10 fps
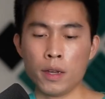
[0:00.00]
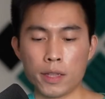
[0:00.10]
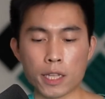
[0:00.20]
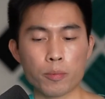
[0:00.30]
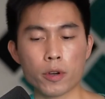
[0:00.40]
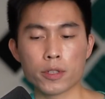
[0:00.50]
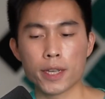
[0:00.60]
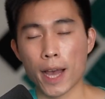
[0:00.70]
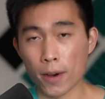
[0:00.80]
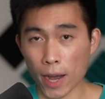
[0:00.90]
That's personally
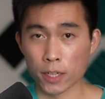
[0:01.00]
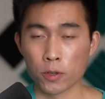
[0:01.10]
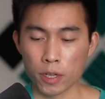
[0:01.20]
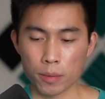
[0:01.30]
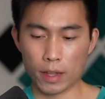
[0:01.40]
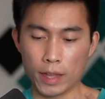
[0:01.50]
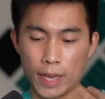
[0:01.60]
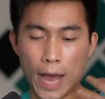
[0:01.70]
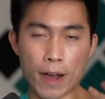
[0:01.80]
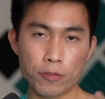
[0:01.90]
how I do it.
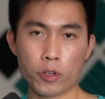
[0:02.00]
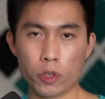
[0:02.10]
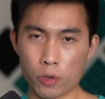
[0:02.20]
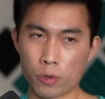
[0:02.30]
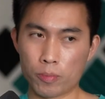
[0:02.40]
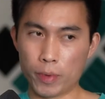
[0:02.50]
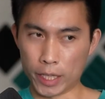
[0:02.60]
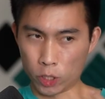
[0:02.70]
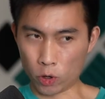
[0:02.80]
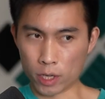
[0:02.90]
Like after you
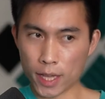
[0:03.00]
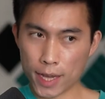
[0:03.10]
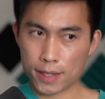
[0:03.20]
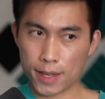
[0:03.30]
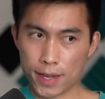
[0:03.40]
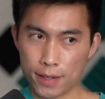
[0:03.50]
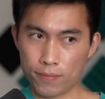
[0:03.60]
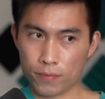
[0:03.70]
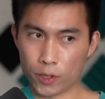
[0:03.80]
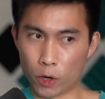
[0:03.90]
internalize that,
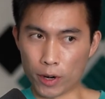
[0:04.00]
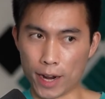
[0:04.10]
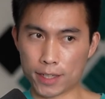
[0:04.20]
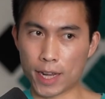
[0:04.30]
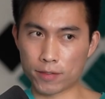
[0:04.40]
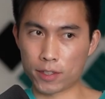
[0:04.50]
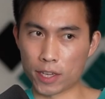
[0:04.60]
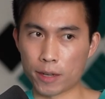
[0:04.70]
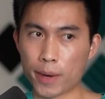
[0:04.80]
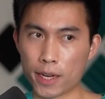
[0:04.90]
you don't actually have to
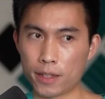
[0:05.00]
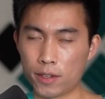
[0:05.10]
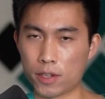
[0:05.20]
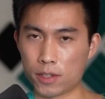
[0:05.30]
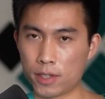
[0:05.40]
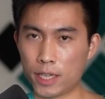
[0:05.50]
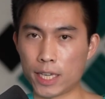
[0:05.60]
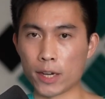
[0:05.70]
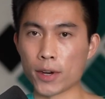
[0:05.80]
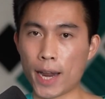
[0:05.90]
think about it. You just
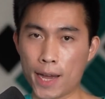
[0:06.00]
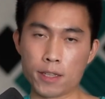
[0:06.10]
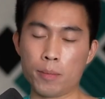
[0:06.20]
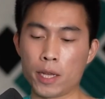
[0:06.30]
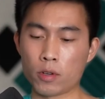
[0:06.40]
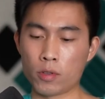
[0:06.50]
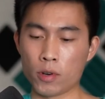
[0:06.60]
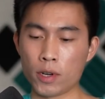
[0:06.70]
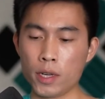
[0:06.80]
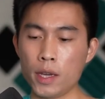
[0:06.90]
hear it as a major
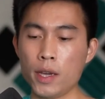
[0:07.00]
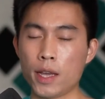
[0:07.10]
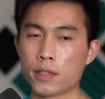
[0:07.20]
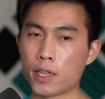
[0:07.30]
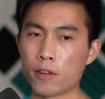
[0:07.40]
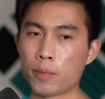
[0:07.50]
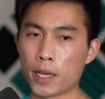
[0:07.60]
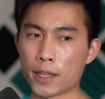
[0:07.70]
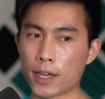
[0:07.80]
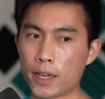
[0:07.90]
third instead of
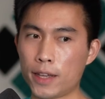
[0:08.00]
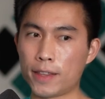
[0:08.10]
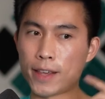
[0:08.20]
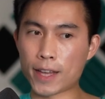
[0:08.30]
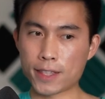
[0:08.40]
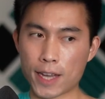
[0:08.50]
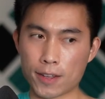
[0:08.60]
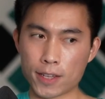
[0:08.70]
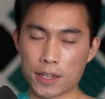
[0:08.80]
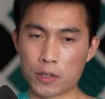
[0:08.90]
being like, that
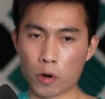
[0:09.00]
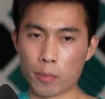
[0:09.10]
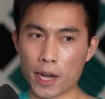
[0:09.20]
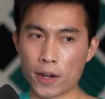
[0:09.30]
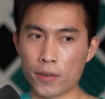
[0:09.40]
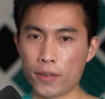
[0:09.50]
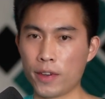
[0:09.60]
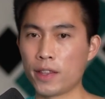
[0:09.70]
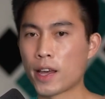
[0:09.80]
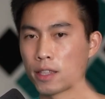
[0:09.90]
sounds like a doorbell.
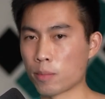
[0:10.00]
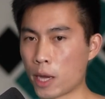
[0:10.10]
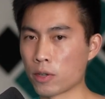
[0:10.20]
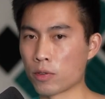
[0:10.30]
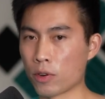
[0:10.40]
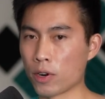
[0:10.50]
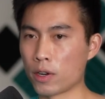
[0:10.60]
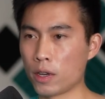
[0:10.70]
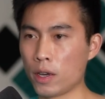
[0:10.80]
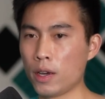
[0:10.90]
That's a major third.